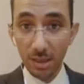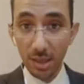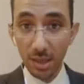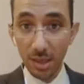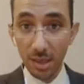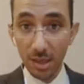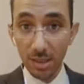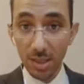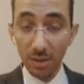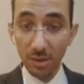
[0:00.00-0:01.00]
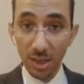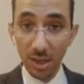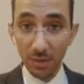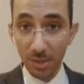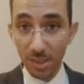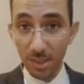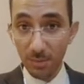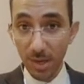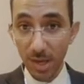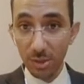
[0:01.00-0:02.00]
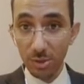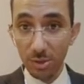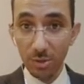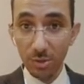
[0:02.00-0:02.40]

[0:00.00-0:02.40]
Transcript: that the Saudi government is planning